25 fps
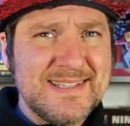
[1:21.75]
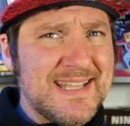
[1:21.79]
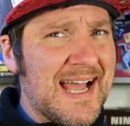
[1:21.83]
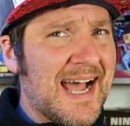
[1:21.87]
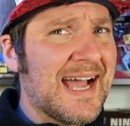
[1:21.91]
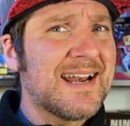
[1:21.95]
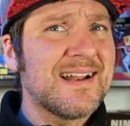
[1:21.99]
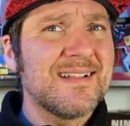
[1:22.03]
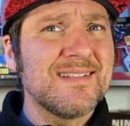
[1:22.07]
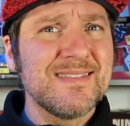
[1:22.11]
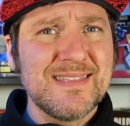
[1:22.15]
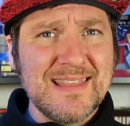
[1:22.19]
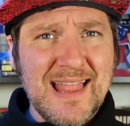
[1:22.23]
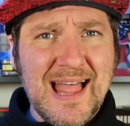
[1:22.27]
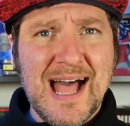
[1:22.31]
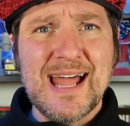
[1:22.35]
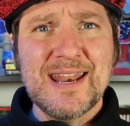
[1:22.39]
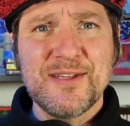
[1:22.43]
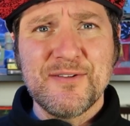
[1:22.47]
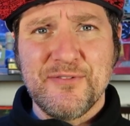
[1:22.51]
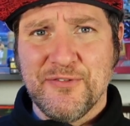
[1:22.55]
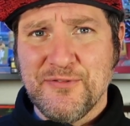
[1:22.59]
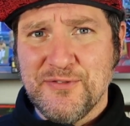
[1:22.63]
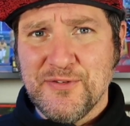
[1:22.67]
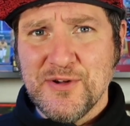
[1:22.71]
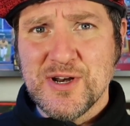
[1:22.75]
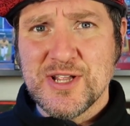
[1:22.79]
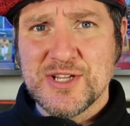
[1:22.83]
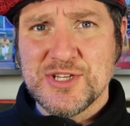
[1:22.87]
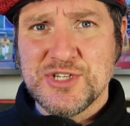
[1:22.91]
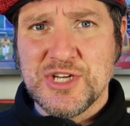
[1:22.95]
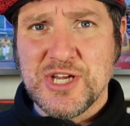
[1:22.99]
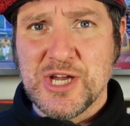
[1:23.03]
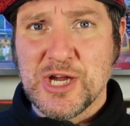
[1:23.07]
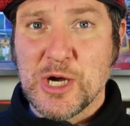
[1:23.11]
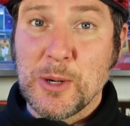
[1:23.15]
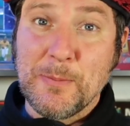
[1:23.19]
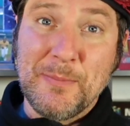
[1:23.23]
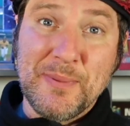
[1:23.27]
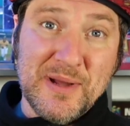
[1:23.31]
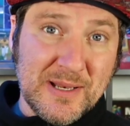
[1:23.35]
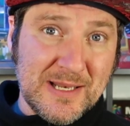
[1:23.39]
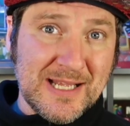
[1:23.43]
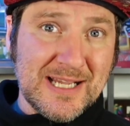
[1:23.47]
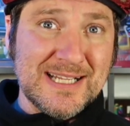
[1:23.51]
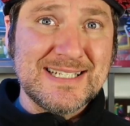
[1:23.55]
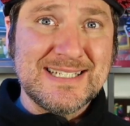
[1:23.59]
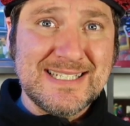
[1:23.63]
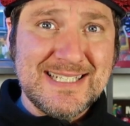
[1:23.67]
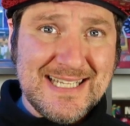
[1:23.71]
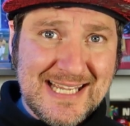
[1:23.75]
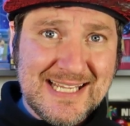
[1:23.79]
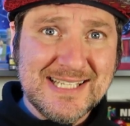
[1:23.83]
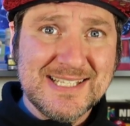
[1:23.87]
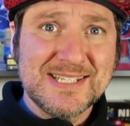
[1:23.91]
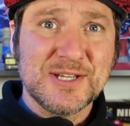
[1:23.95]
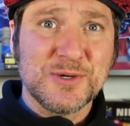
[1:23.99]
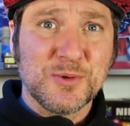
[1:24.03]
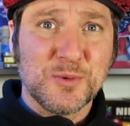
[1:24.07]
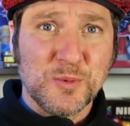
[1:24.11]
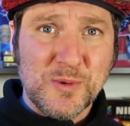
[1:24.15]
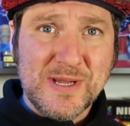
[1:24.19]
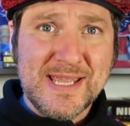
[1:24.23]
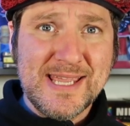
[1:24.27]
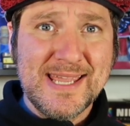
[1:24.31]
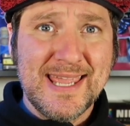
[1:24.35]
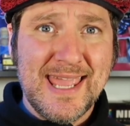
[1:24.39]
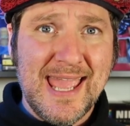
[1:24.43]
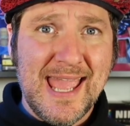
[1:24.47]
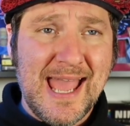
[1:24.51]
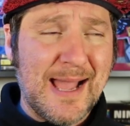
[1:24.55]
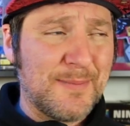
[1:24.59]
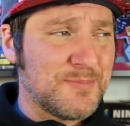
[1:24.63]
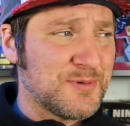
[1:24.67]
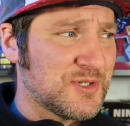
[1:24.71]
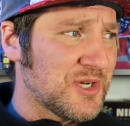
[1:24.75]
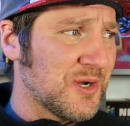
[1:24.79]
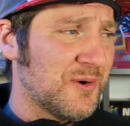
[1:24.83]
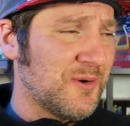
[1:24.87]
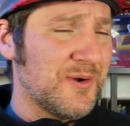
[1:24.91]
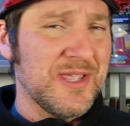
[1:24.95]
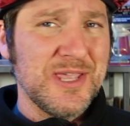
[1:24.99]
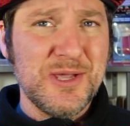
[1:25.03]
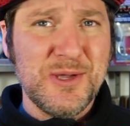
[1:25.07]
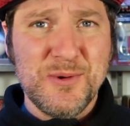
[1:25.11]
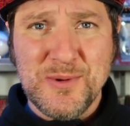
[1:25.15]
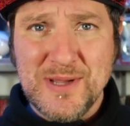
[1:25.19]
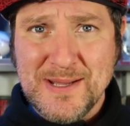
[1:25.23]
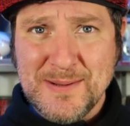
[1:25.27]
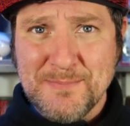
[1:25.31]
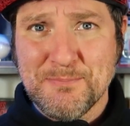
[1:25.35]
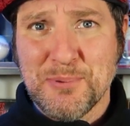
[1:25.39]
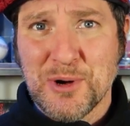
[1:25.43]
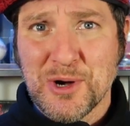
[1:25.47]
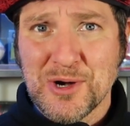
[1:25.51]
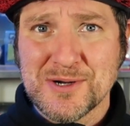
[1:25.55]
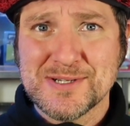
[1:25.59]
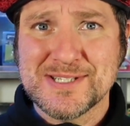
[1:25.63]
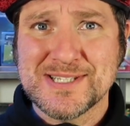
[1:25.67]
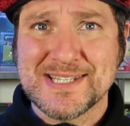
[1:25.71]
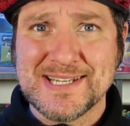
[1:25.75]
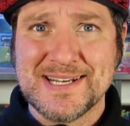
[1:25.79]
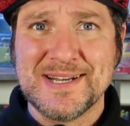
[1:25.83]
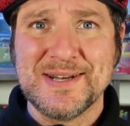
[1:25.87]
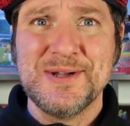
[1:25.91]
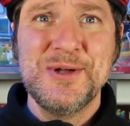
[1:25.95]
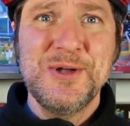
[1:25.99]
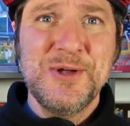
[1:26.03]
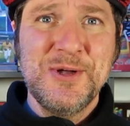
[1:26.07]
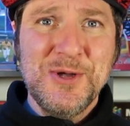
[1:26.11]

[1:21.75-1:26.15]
Not a lot of footage here, but a decent recap showing you in person